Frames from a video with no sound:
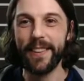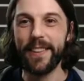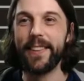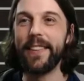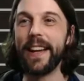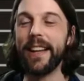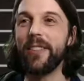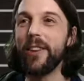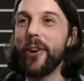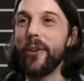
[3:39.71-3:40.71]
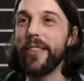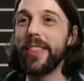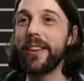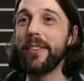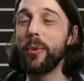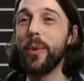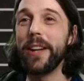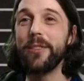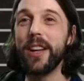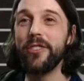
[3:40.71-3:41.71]
Alright. So the
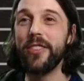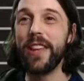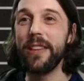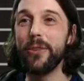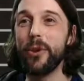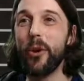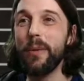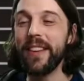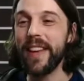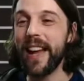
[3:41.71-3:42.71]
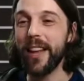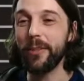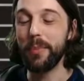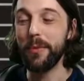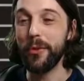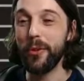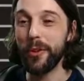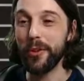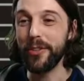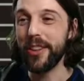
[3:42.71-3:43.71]
one question that you always ask before
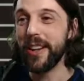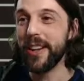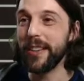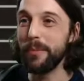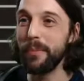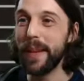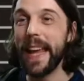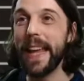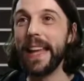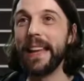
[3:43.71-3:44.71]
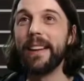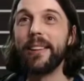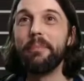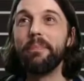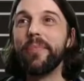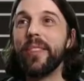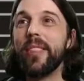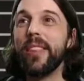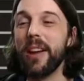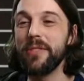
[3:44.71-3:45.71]
you start playing
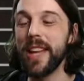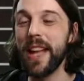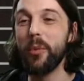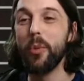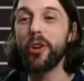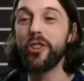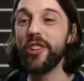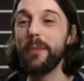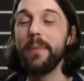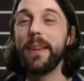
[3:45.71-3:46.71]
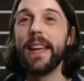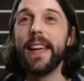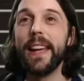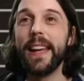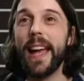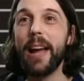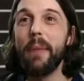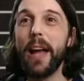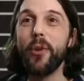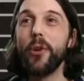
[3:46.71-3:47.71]
FTL, what ship am
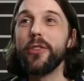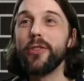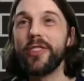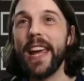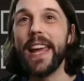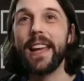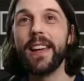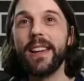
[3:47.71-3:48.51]
I going to take